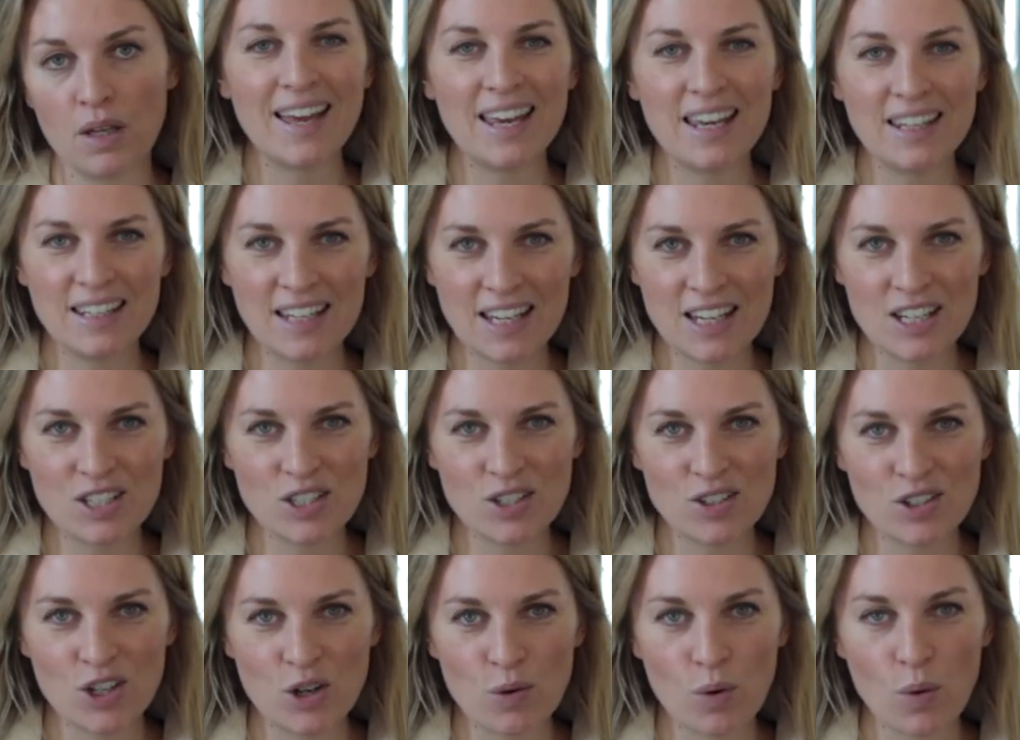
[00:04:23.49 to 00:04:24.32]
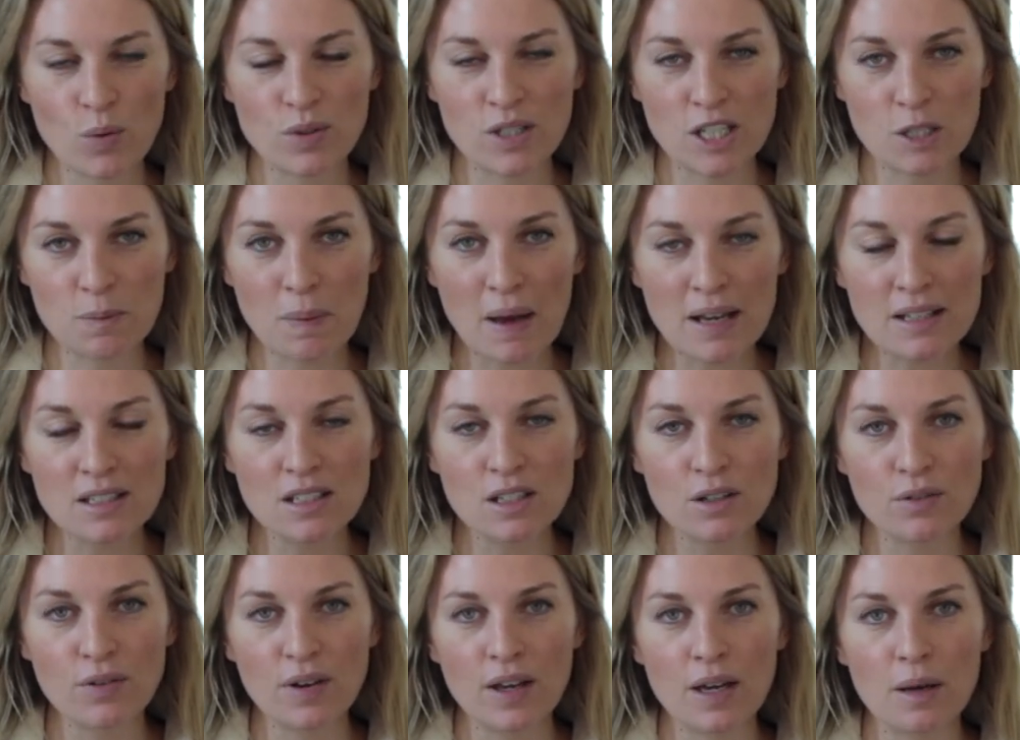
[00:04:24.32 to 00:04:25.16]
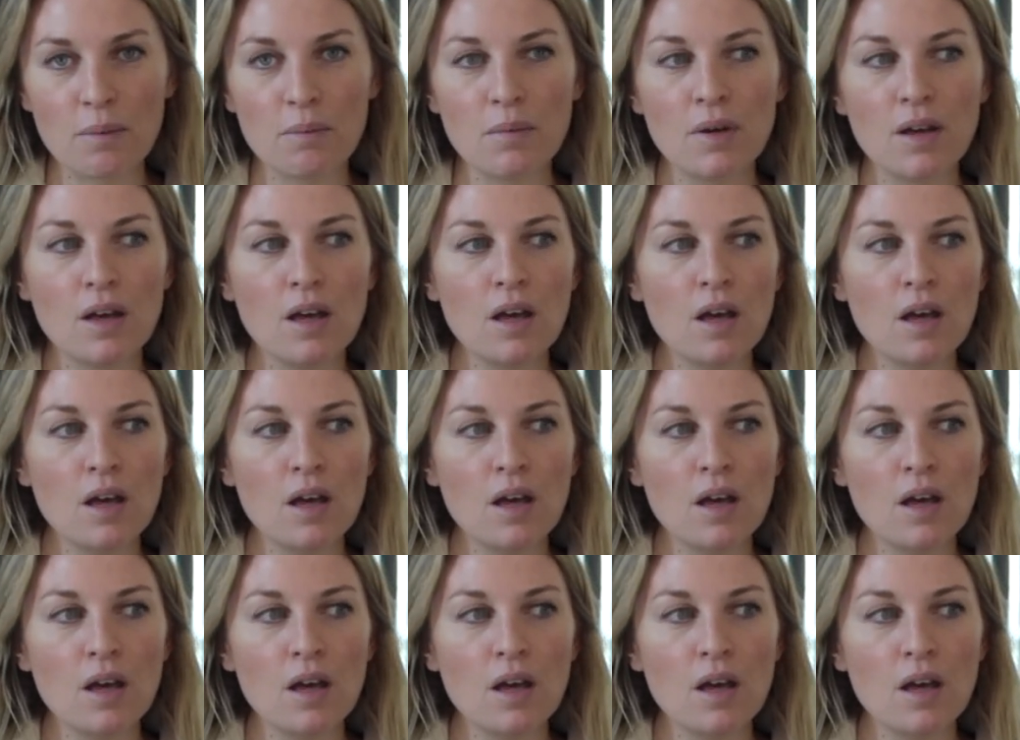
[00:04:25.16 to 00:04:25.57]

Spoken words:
He needed to know what was expected of him